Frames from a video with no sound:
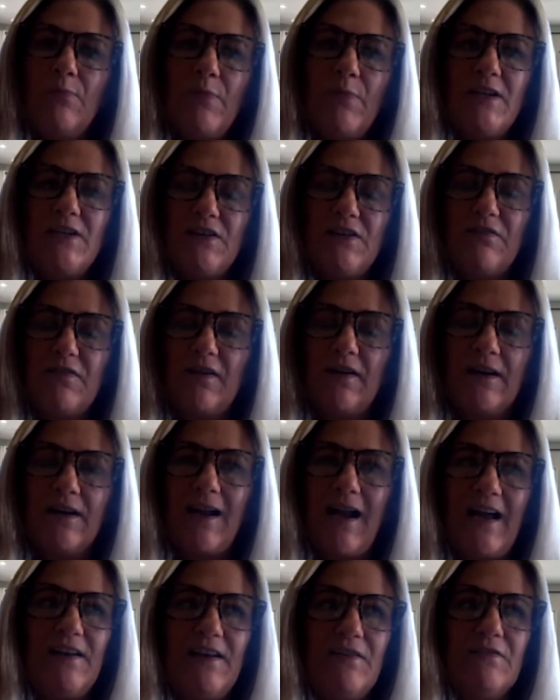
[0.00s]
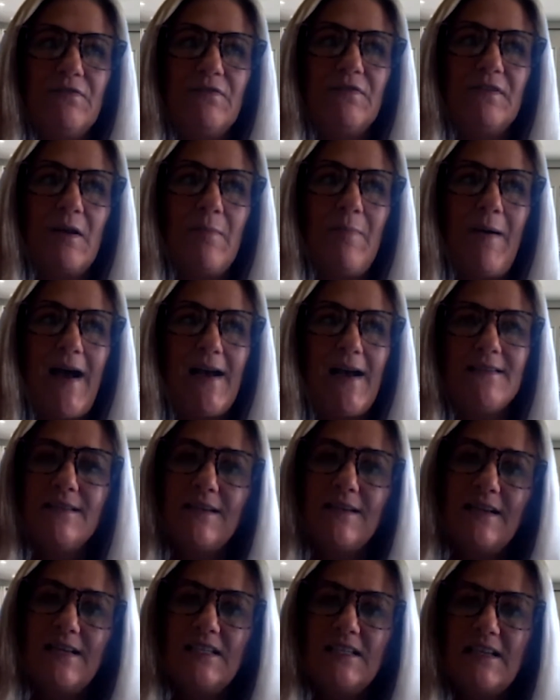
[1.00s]
in different kind of
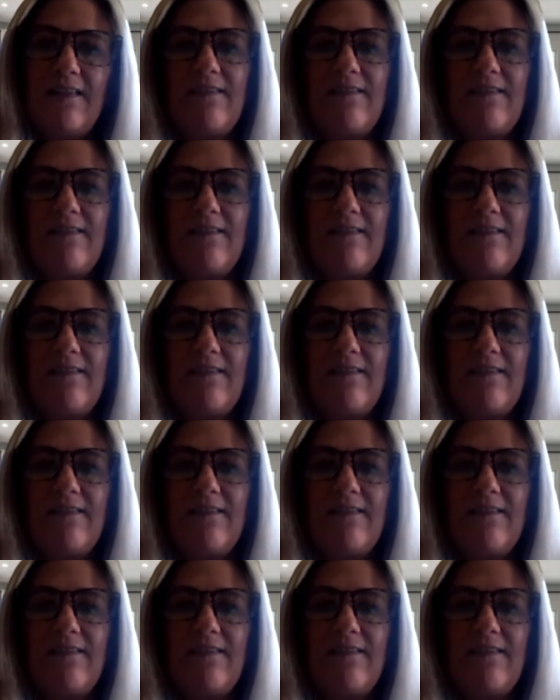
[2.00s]
capacities.